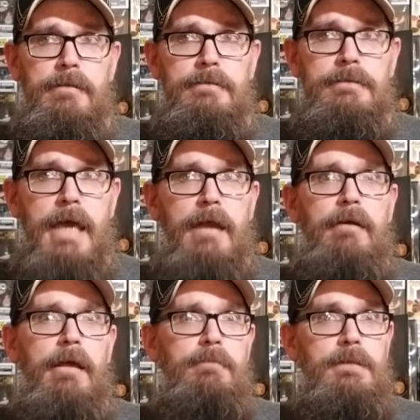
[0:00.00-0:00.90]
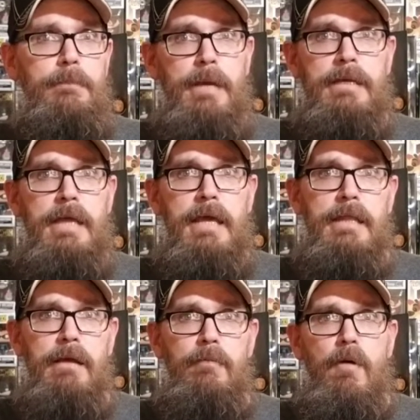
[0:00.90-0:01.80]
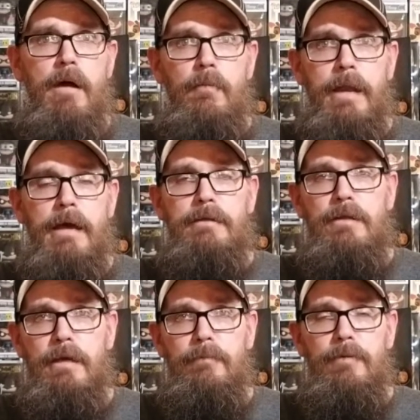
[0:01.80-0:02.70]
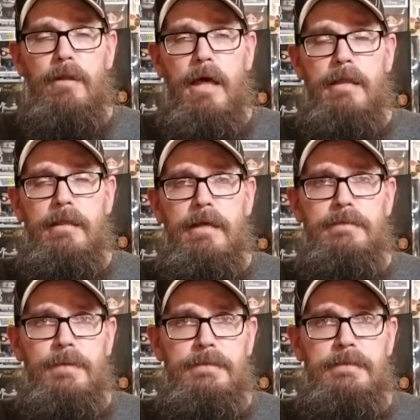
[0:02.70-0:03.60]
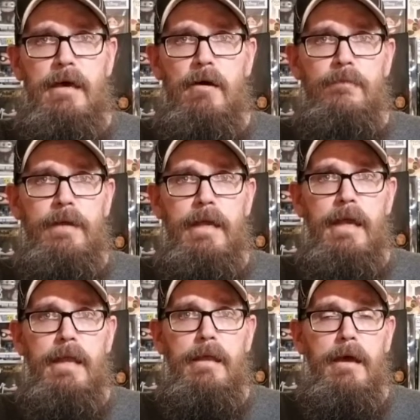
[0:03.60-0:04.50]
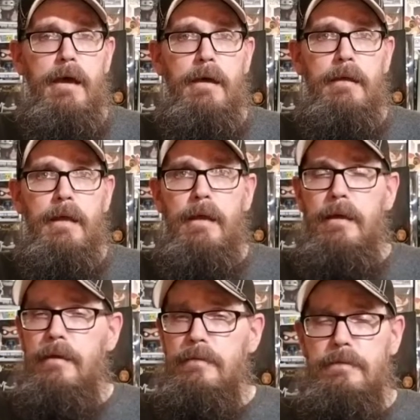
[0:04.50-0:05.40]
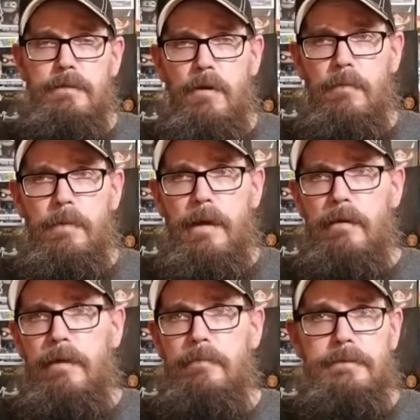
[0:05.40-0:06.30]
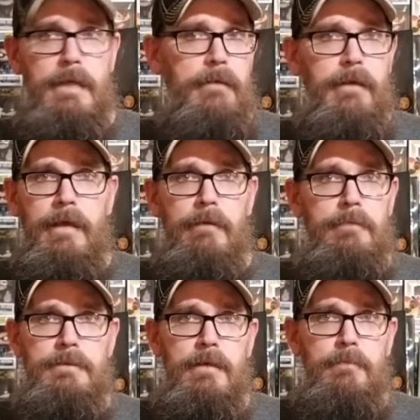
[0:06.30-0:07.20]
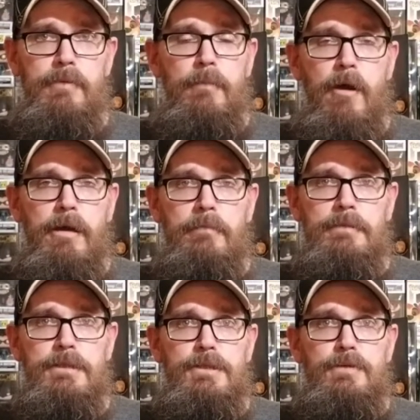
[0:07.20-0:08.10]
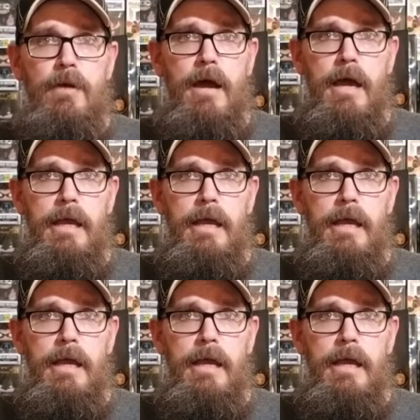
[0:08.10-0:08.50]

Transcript: Saturday was a big day that I went out looking for a lot of things myself, and to no avail. There was nothing. It was the market was just dry.